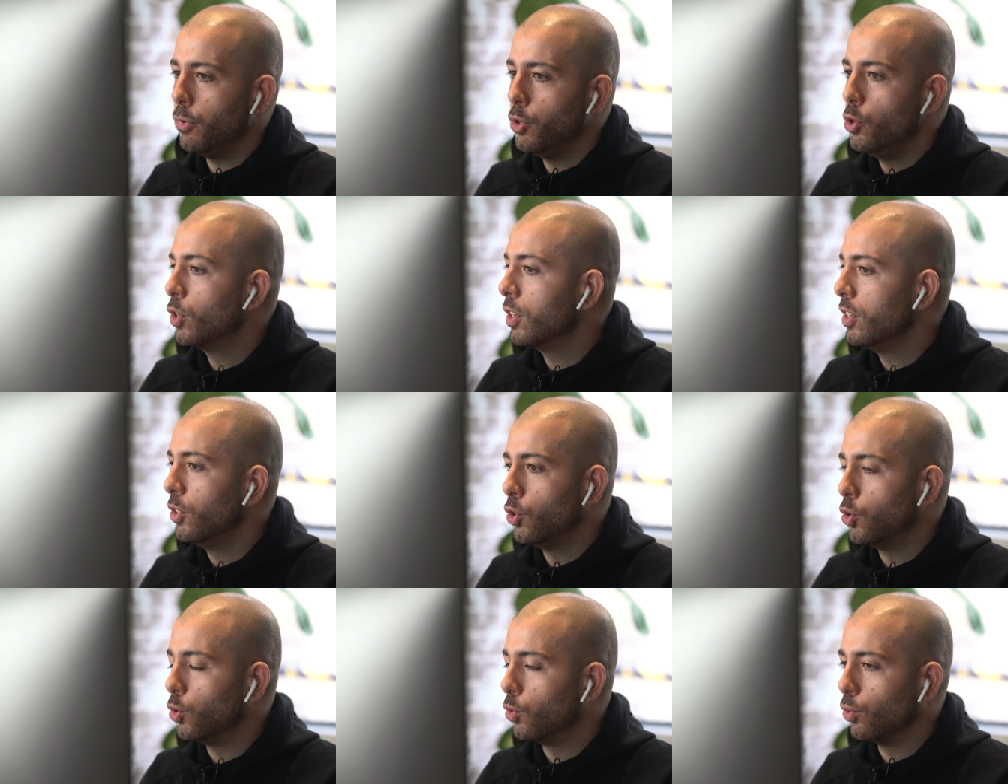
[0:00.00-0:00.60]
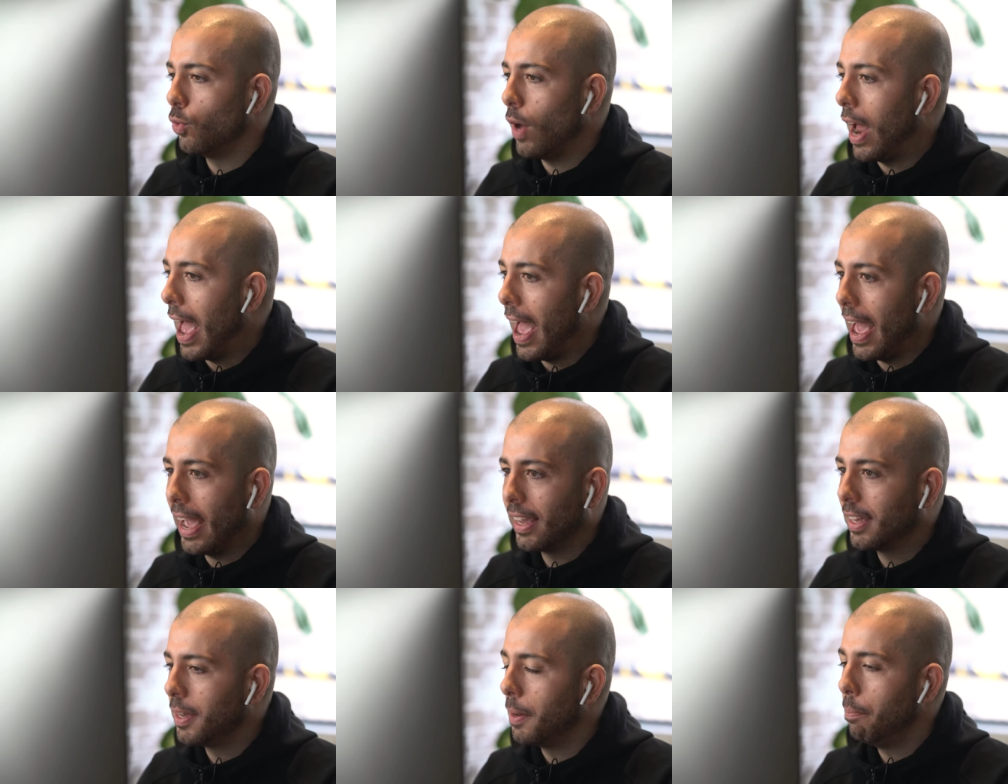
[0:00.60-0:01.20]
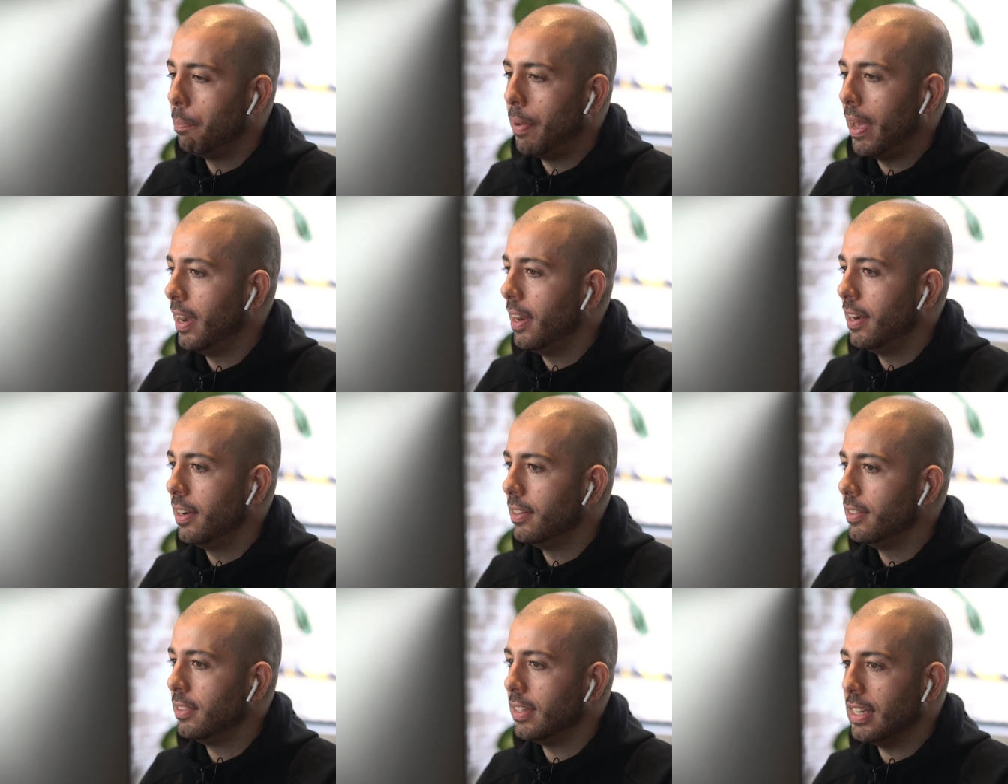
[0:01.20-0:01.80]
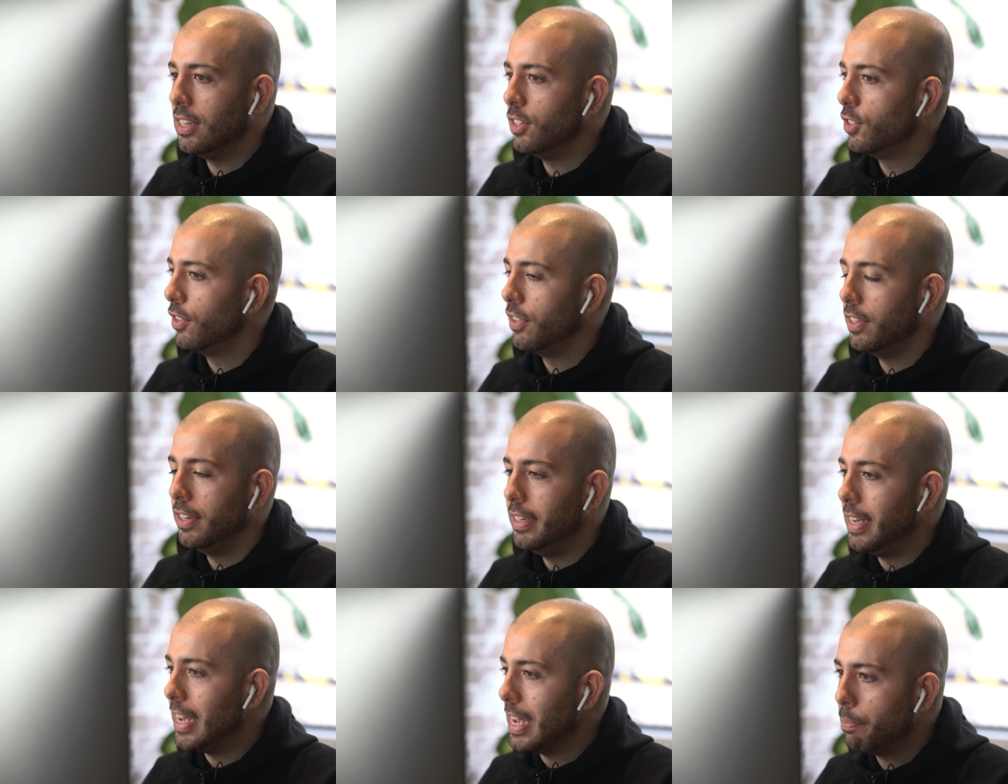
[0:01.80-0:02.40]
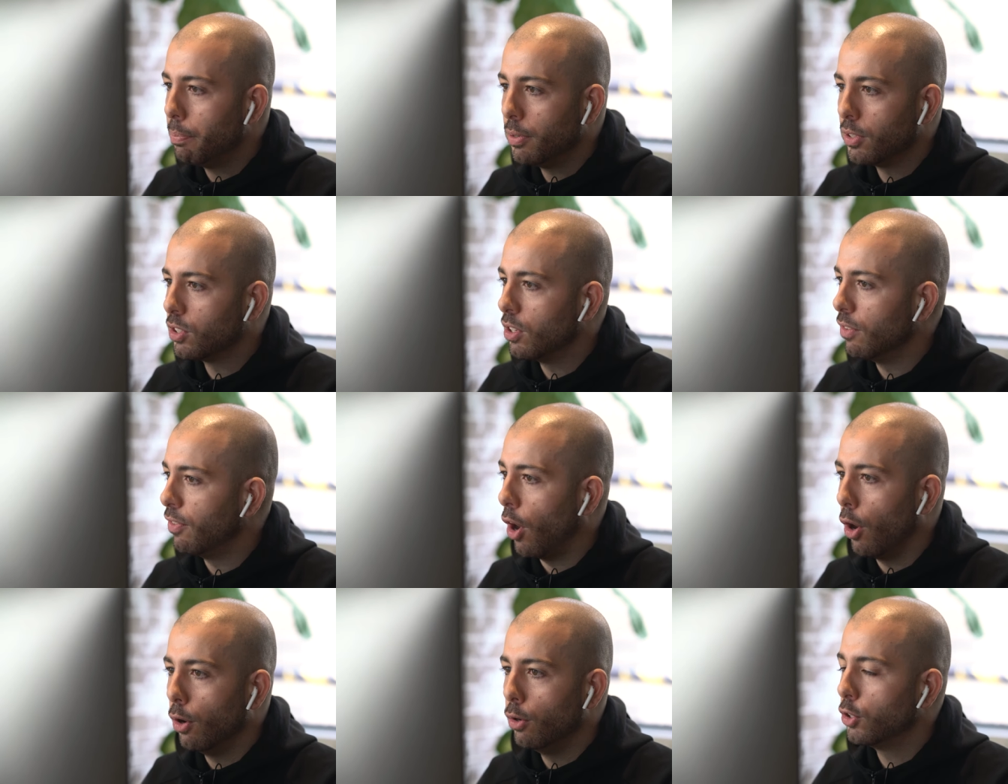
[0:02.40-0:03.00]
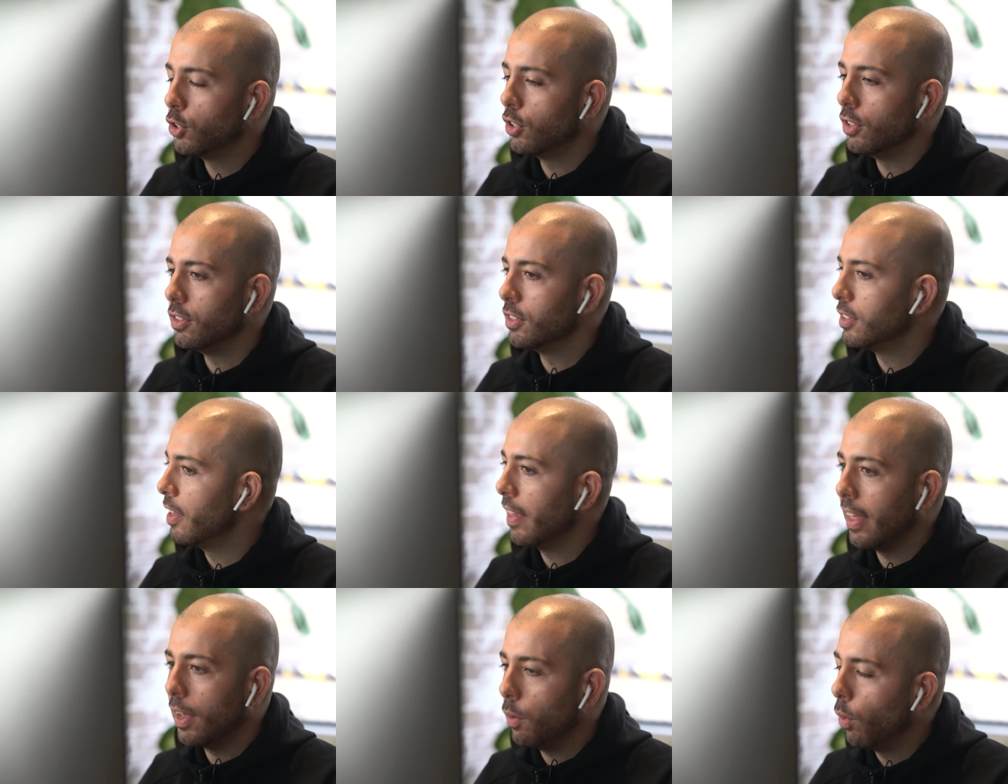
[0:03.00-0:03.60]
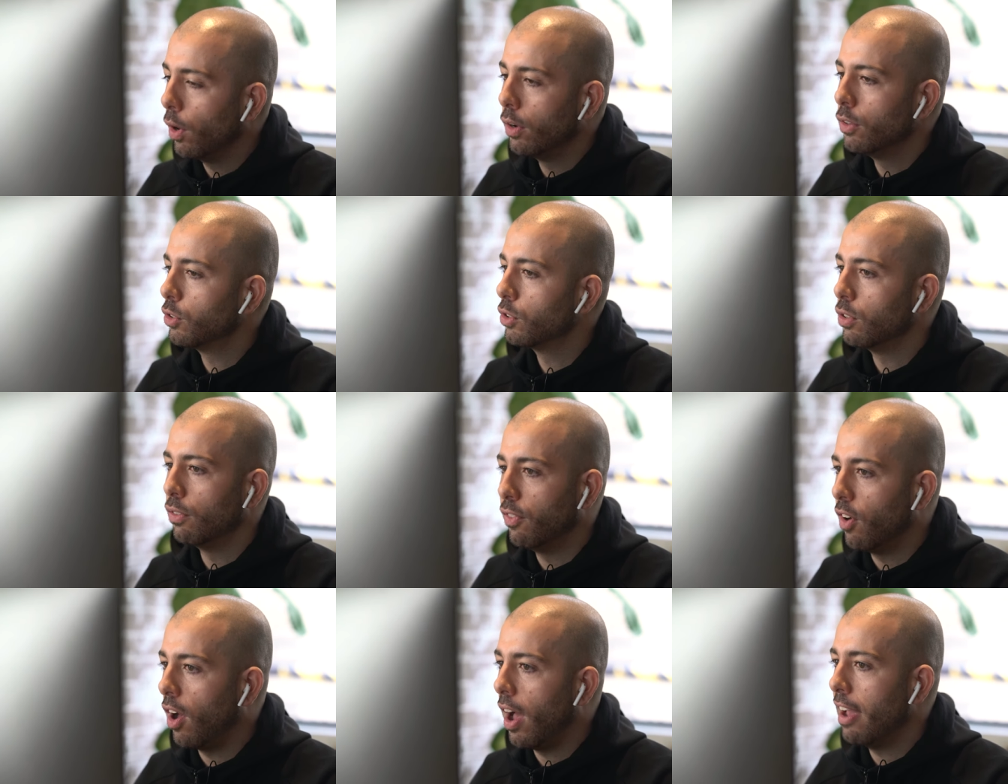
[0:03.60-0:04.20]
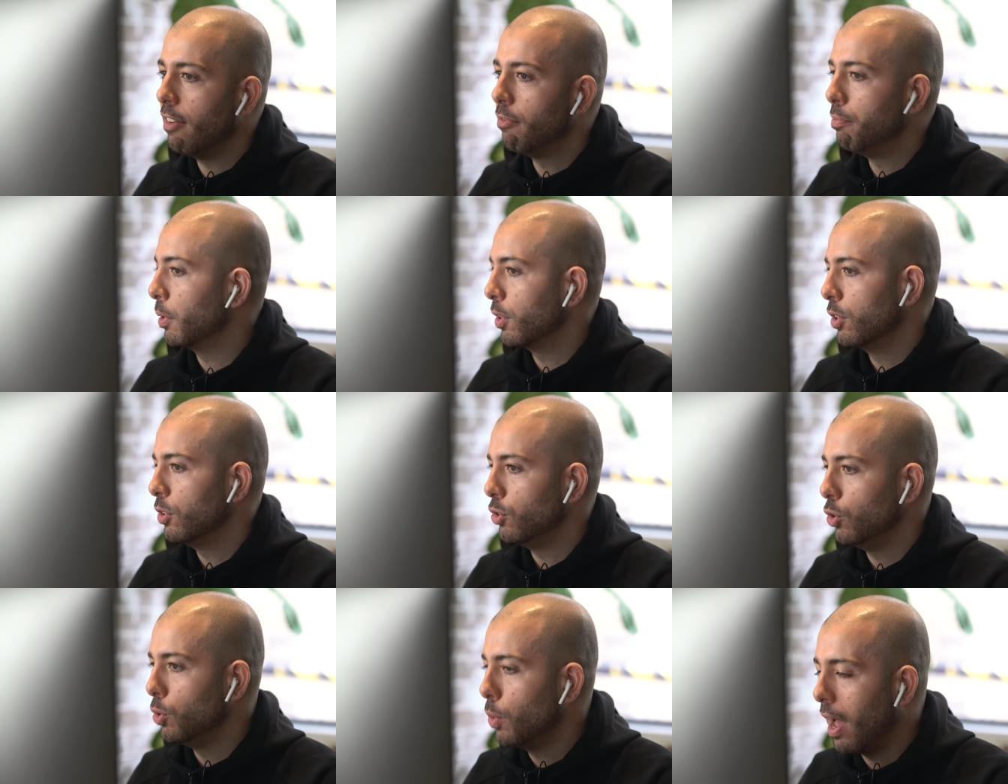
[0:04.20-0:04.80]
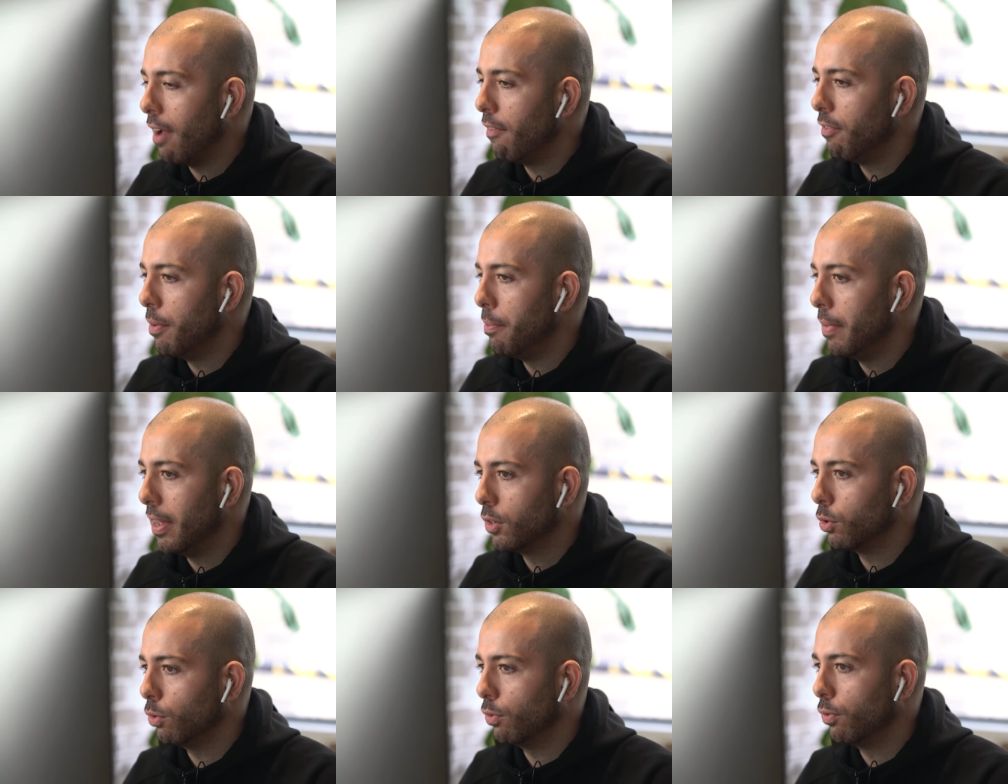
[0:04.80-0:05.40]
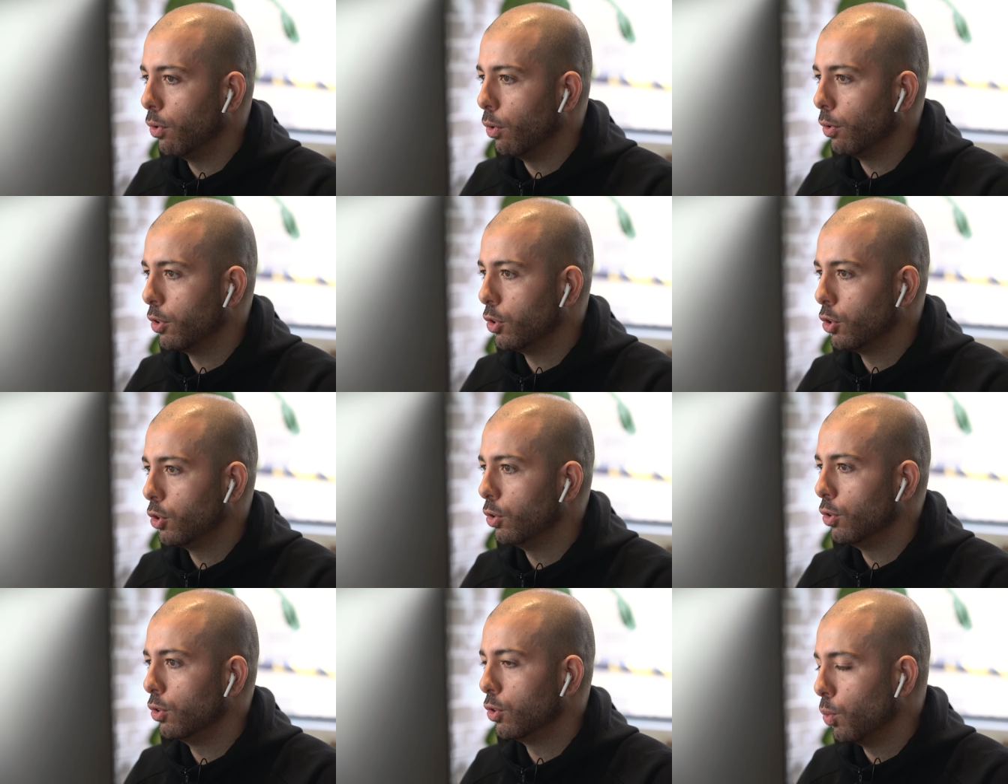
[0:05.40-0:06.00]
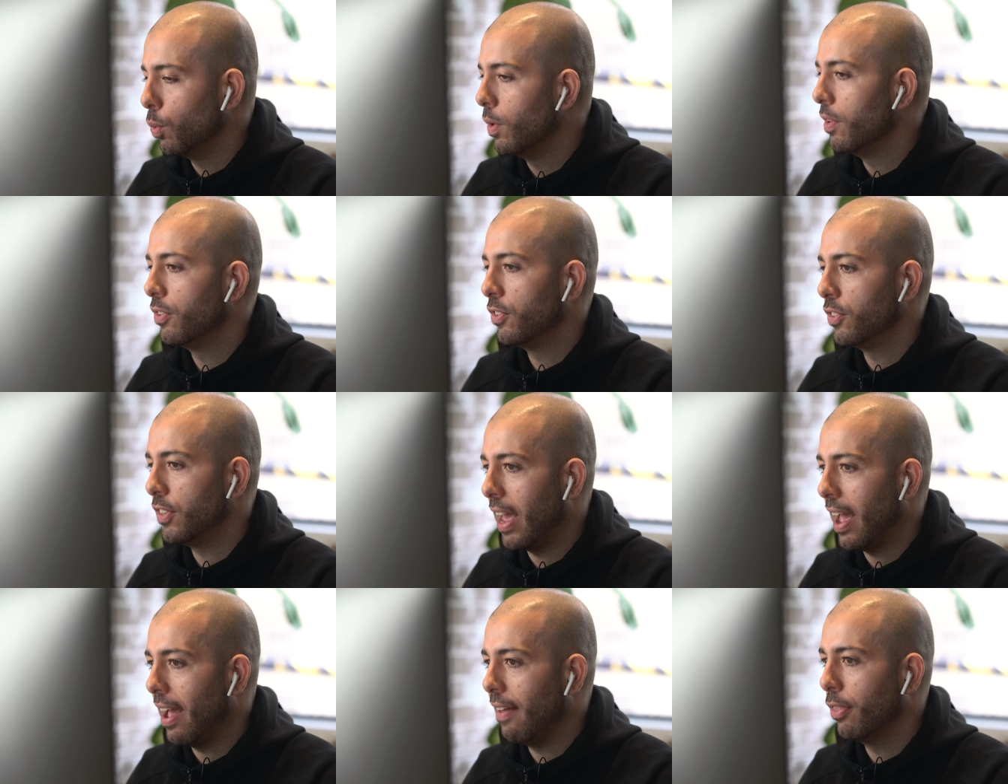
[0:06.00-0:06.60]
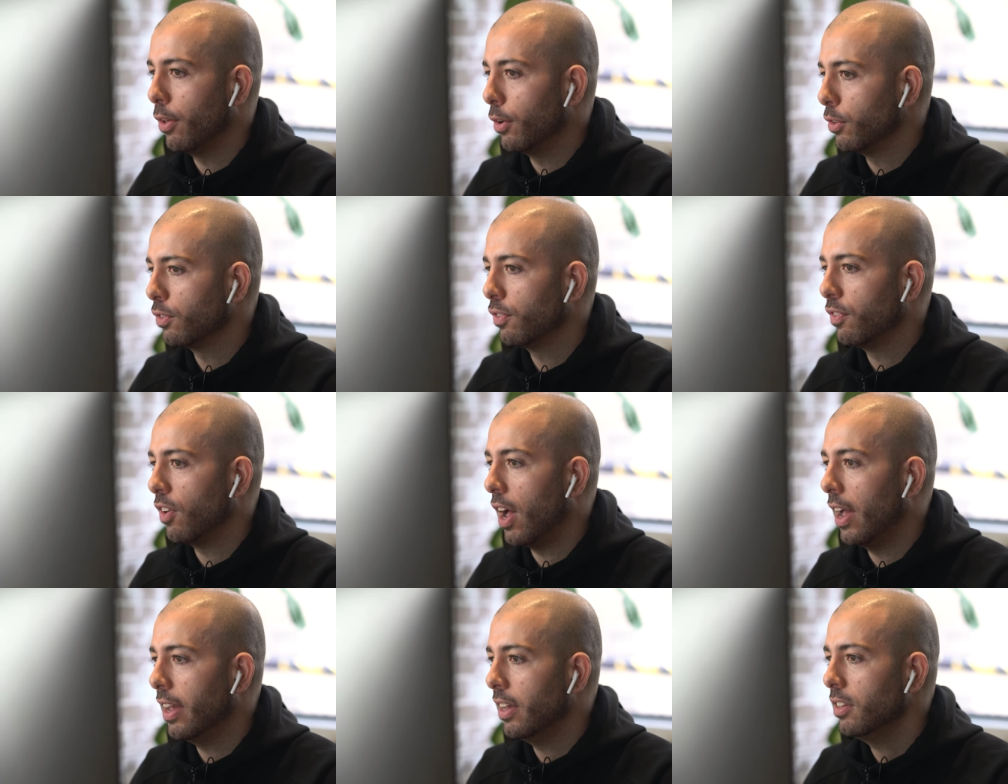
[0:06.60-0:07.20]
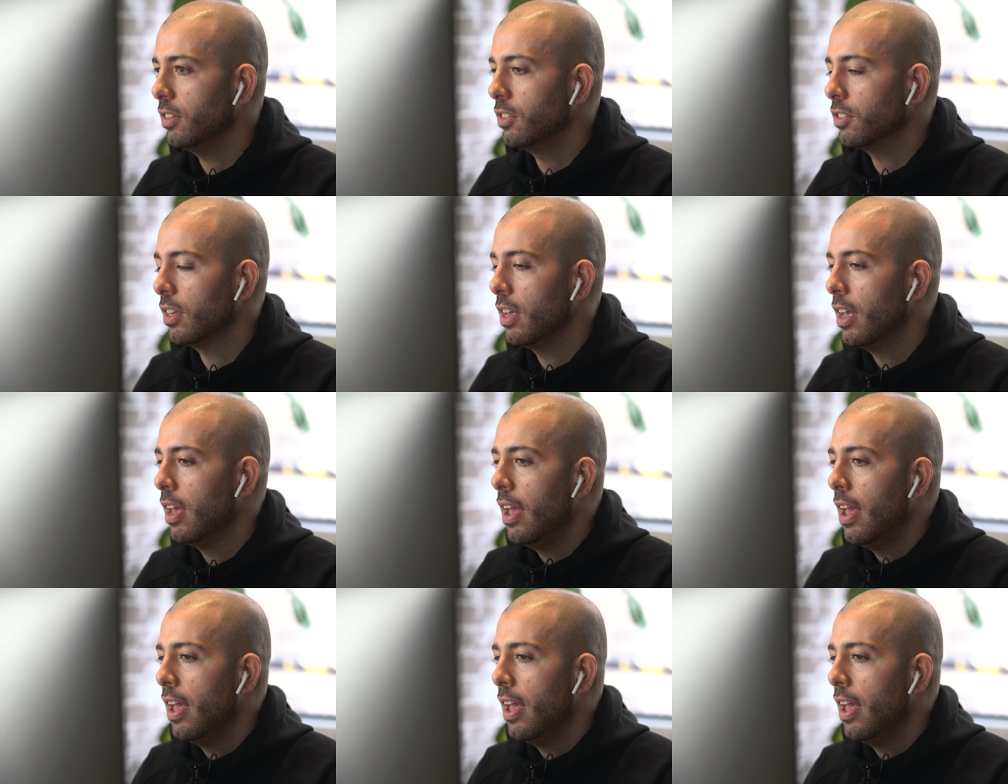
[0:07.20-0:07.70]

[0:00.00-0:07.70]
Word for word: you can drag competitors into the deepest of oceans and they won't survive because you have the mental fortitude to withstand those fires.